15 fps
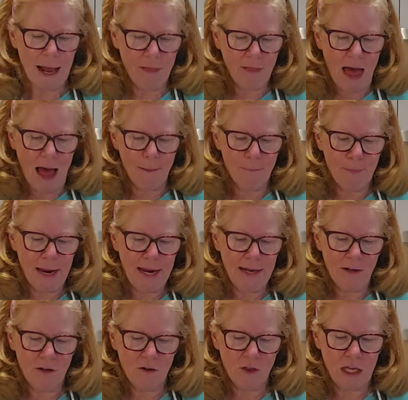and that
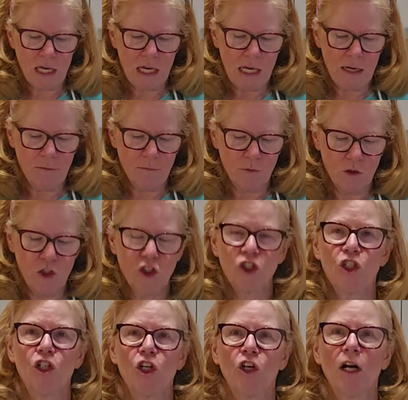made the
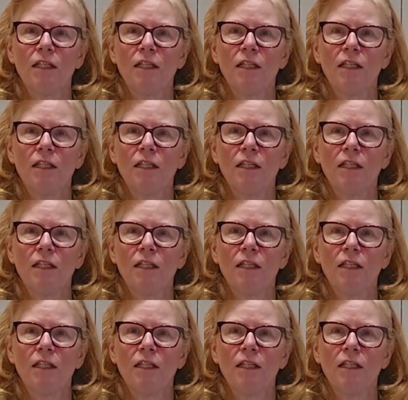sugar